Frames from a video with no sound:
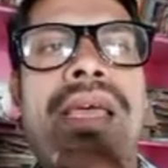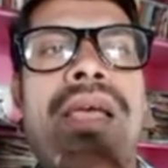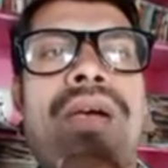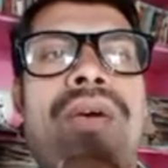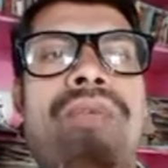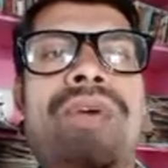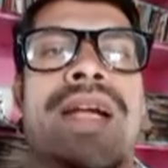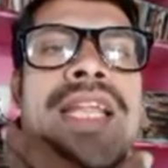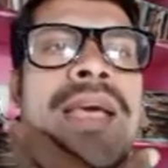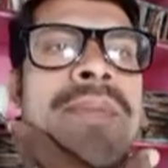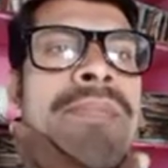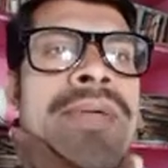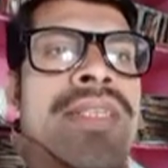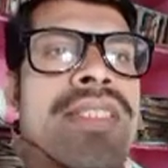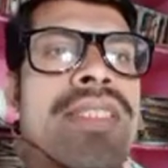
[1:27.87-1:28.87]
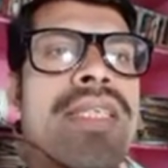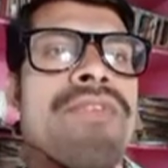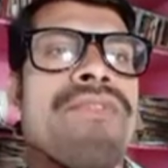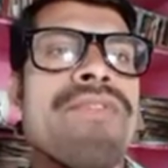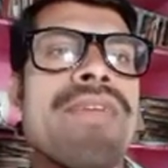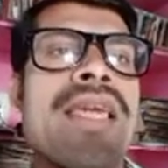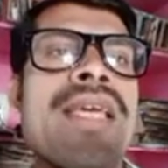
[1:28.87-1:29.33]
What happens
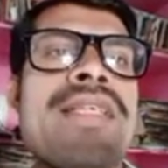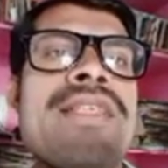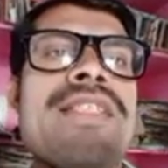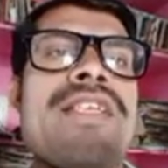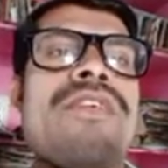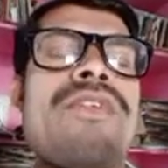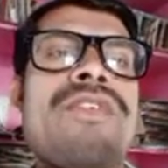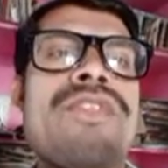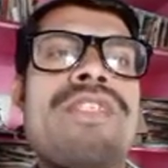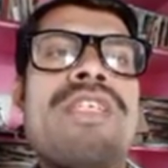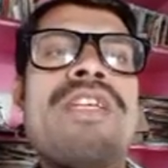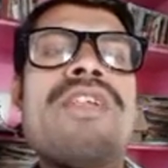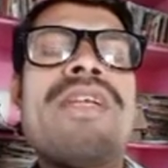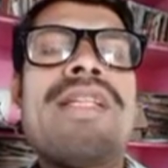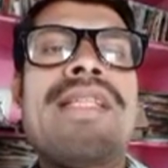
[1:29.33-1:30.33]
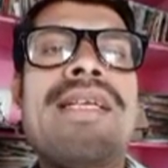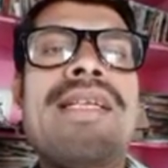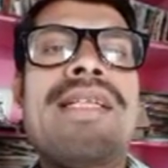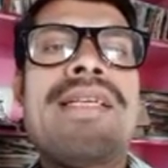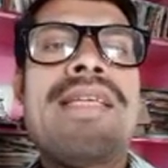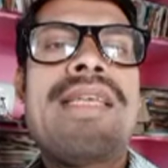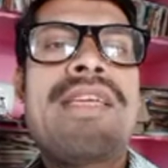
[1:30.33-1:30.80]
if a is equal to 0 in
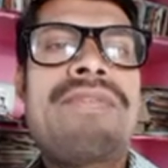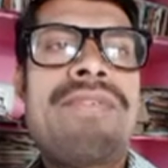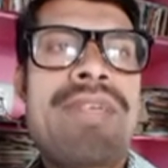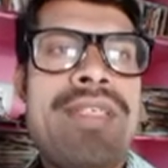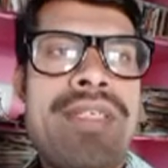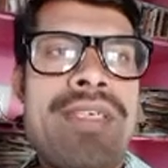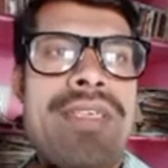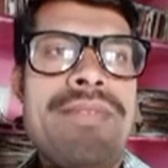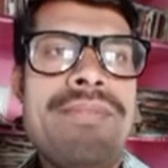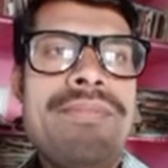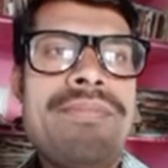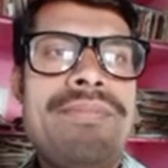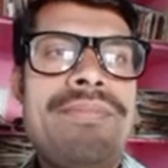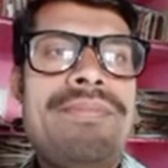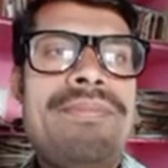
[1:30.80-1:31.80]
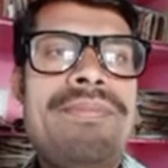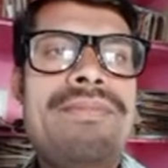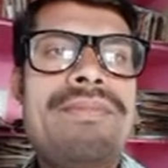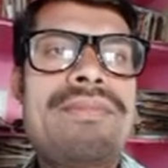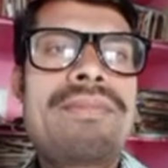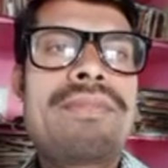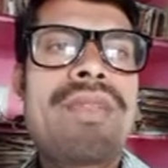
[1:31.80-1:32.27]
that equation?
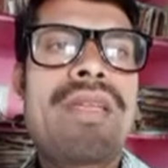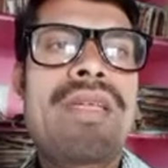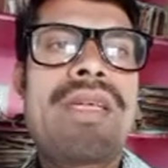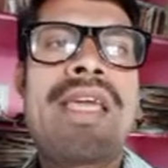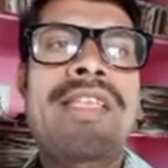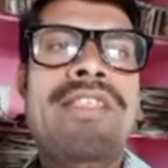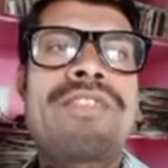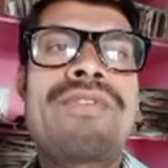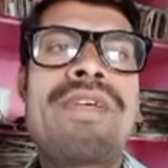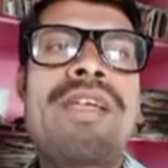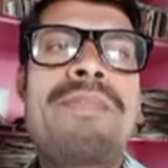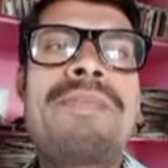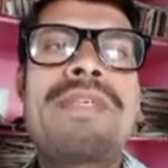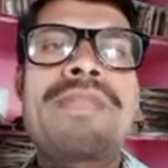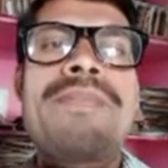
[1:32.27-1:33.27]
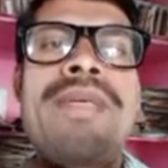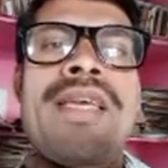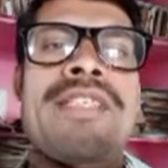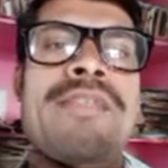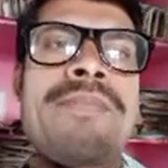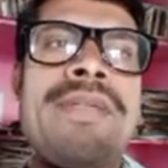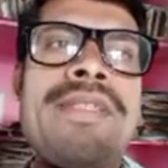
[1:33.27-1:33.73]
Ax square plus
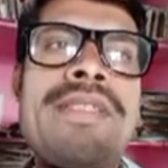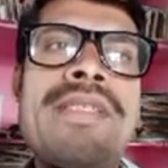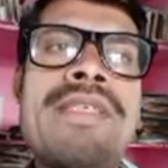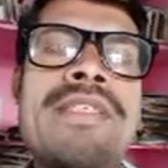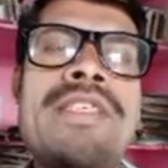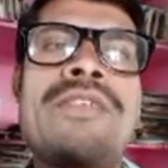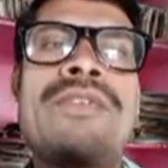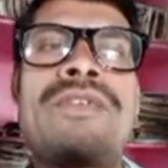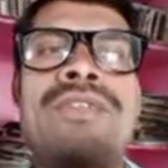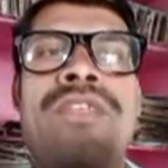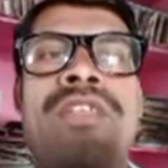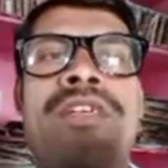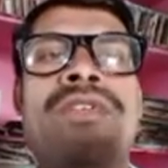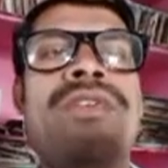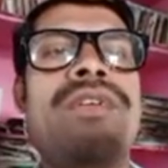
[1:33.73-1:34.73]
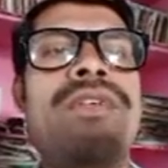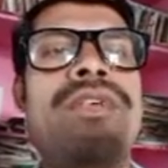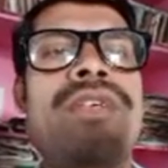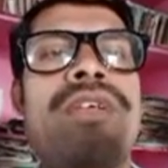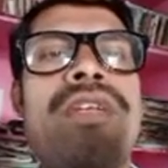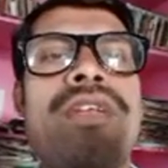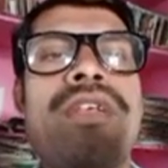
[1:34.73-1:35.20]
bx plus c is equal to 0.
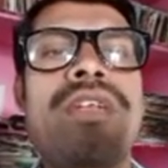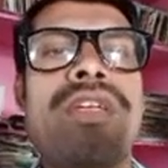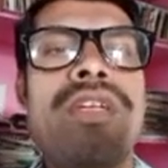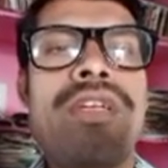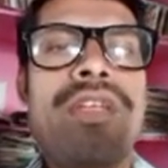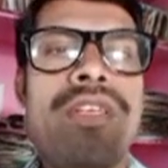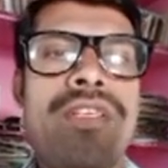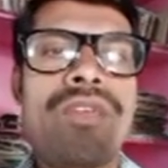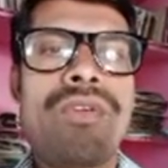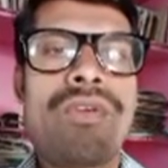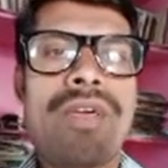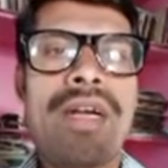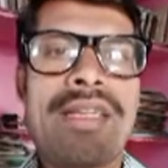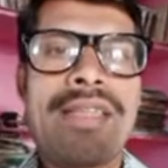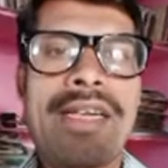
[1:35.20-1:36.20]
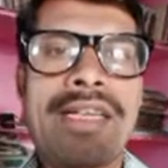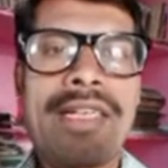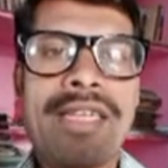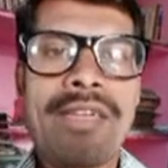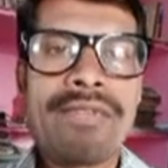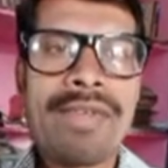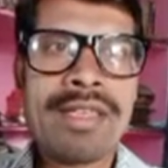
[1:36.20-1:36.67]
You look at that
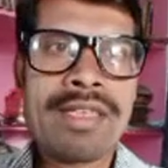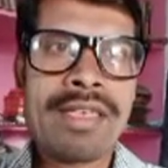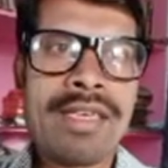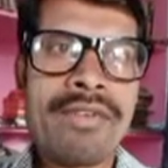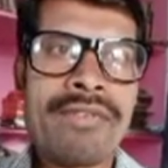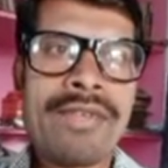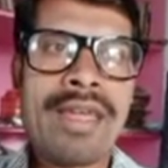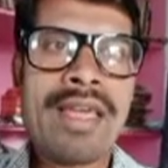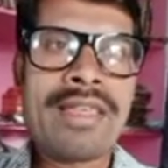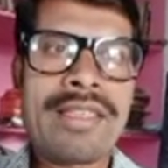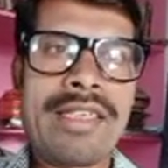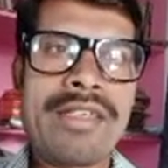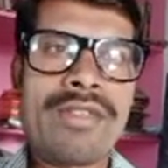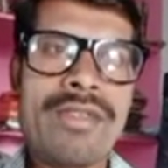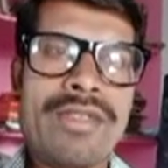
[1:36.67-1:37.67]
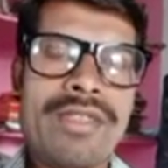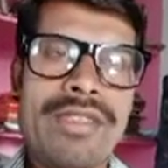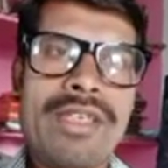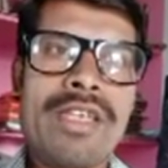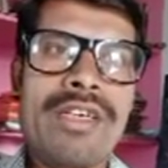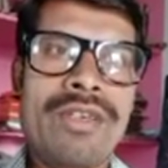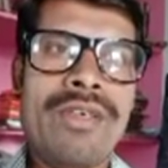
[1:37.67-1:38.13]
equation, if a is equal to
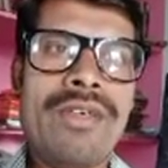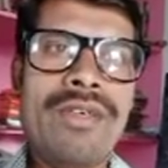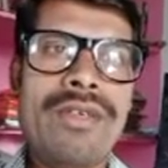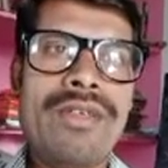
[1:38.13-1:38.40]
0,